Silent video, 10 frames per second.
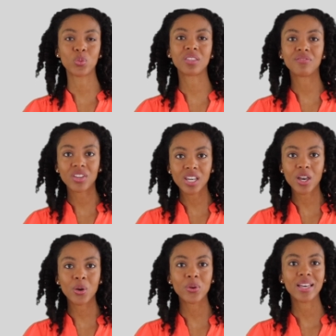with a
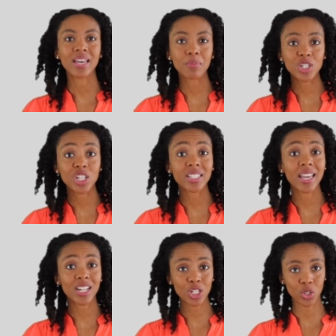video, images,
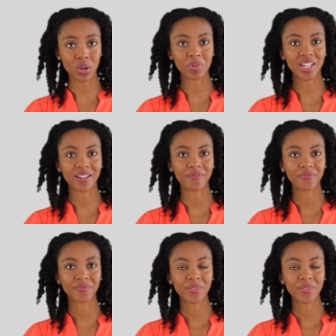and description.